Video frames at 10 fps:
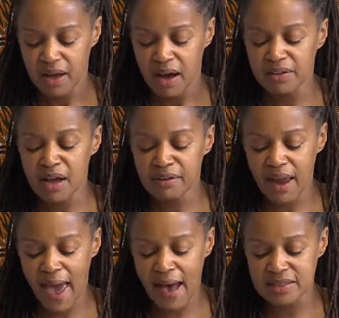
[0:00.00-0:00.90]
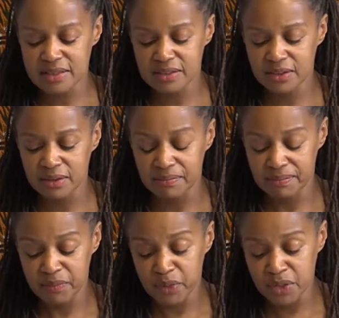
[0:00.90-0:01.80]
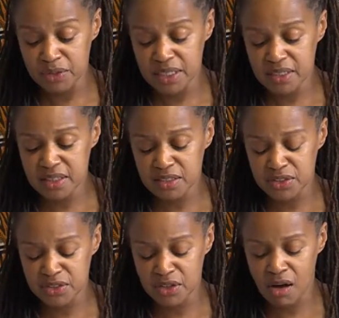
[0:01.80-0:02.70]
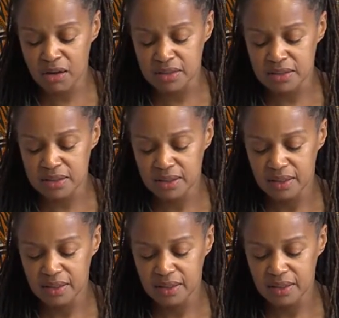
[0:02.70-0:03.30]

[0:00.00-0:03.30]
Another asked her, will you teach us your songs?